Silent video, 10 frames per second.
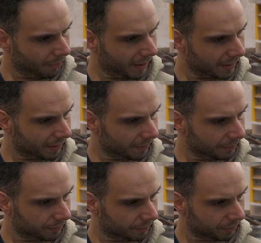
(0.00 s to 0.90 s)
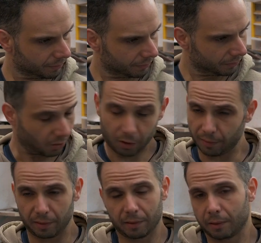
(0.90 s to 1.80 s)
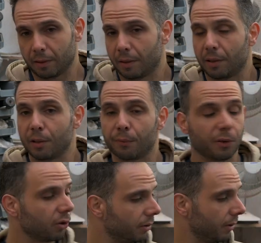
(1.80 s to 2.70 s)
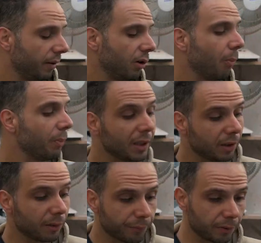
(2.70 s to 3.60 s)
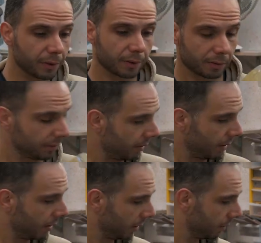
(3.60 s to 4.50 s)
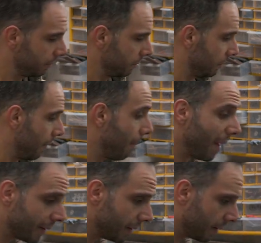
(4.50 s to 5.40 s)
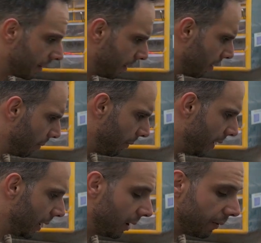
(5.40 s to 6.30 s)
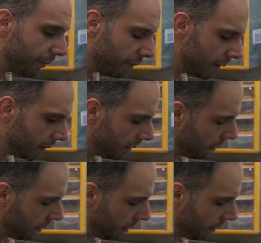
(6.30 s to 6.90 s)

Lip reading: But honestly, it's a completely different method. It's a completely different